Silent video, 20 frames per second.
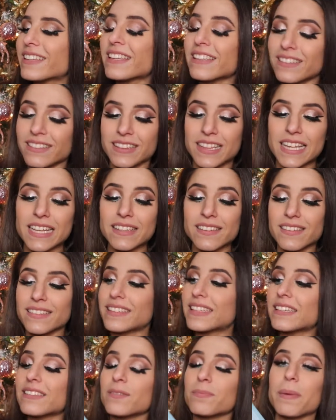this this
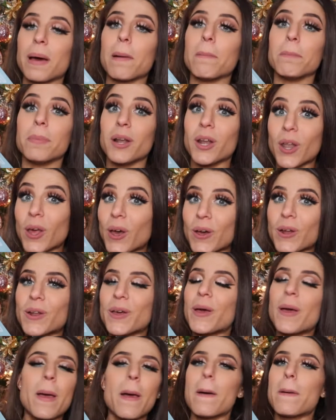gets my
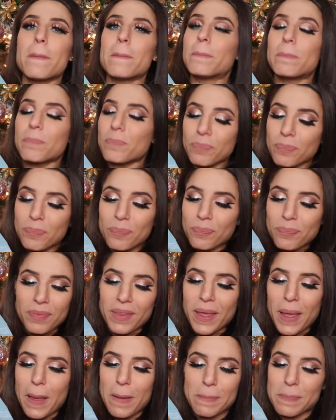blood
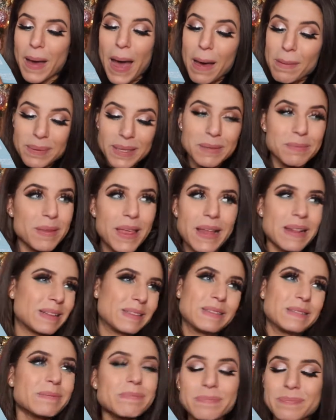popping
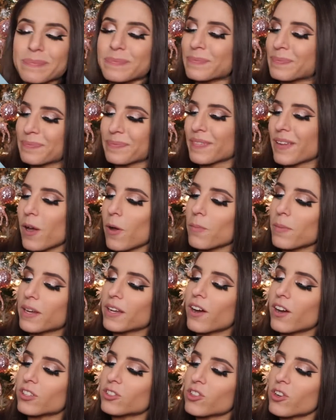and mm, oh my
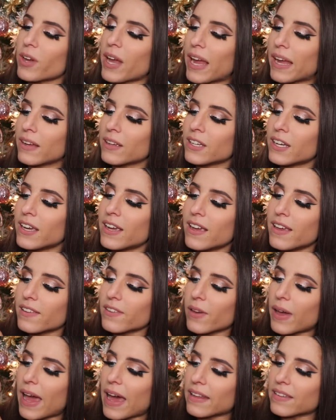gosh. Okay,
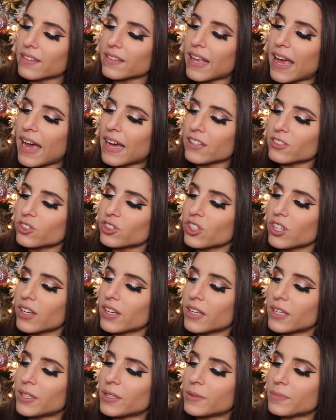so it has a latch,
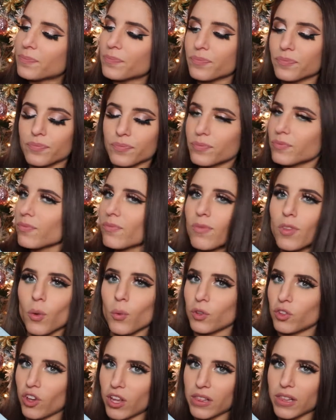
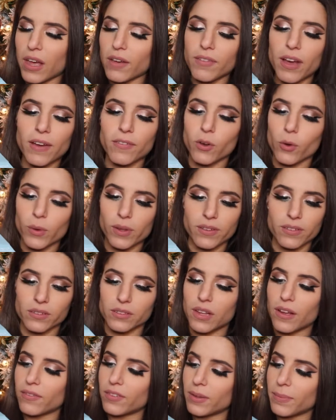which I love. I've always
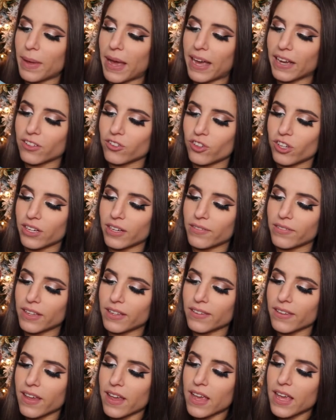loved the packaging of
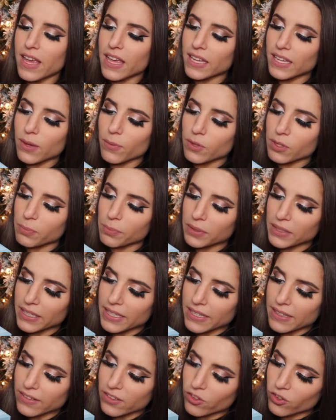this. Can we
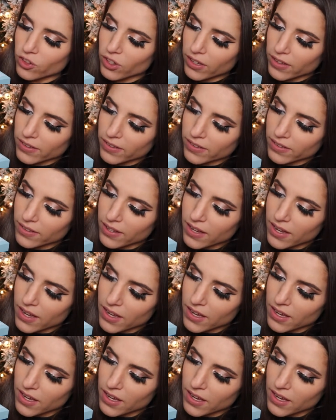please just,